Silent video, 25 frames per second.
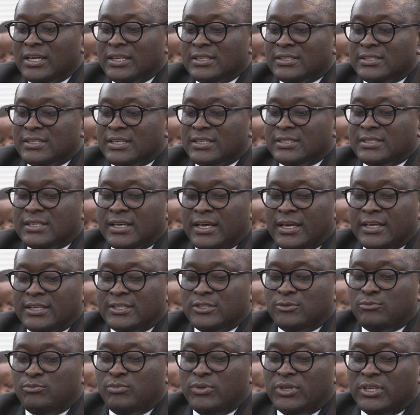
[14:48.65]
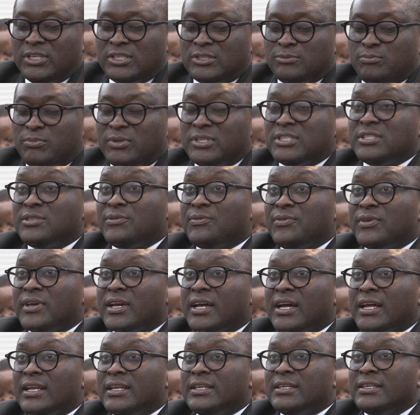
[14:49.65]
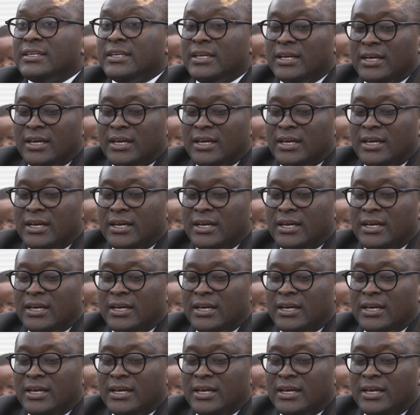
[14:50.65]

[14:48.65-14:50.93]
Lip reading: ZESA has been specifically